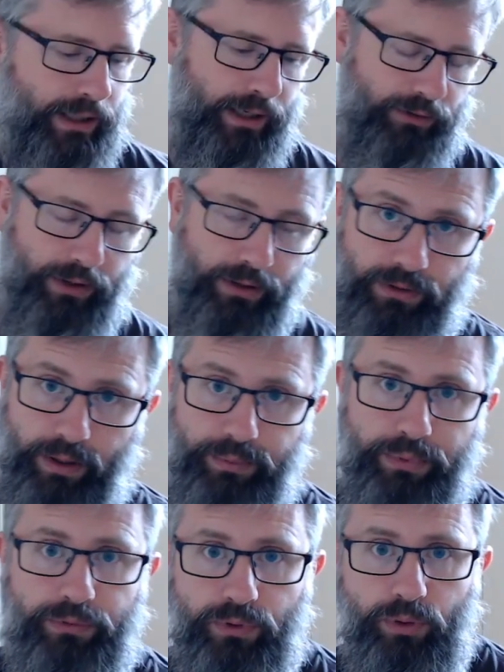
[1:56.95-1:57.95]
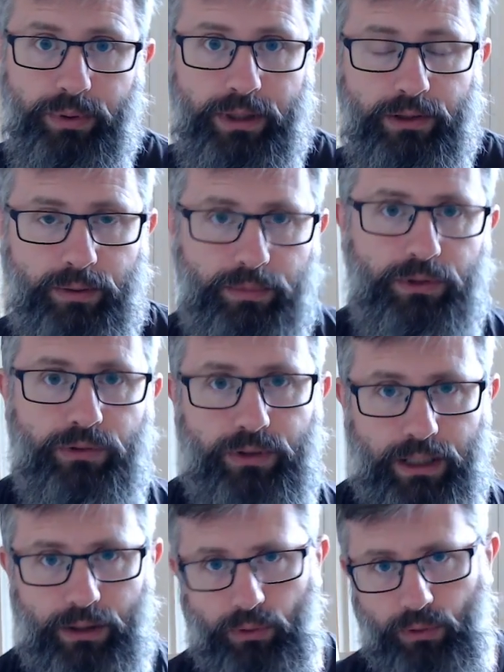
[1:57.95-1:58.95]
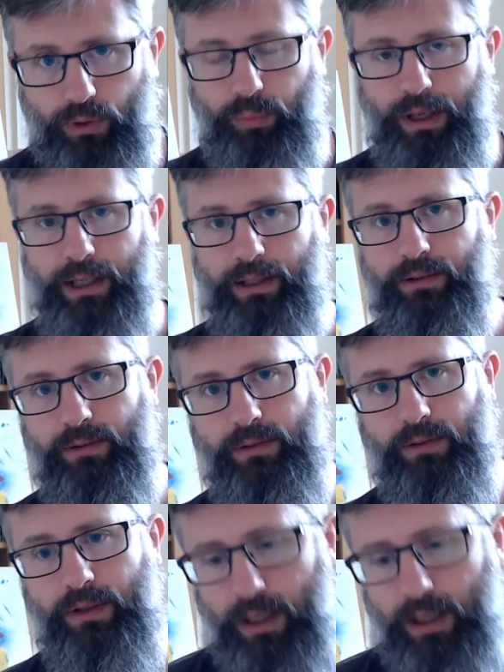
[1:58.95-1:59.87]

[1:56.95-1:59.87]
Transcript: And as I've said before, because I'm using oil paints,